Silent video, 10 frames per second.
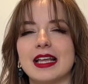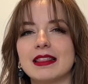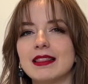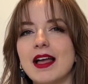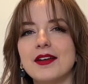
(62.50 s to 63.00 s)

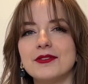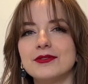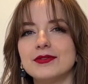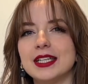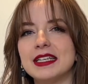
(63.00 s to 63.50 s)
that
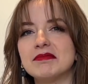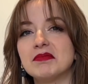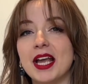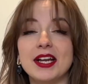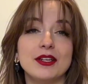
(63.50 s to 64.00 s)
love
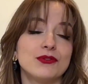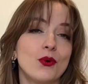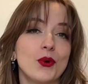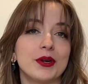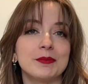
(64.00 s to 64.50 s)
in any
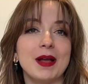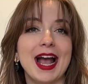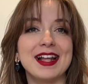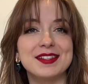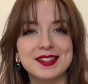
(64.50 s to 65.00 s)
form
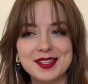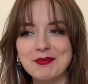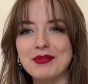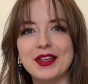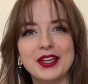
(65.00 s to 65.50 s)
adds
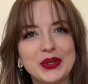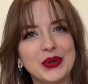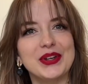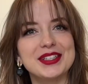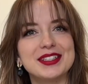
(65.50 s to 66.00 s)
something
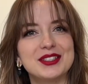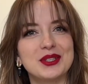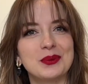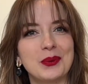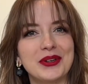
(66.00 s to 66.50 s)
good
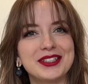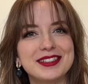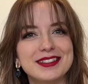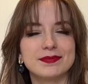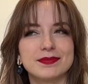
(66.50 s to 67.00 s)
to the world.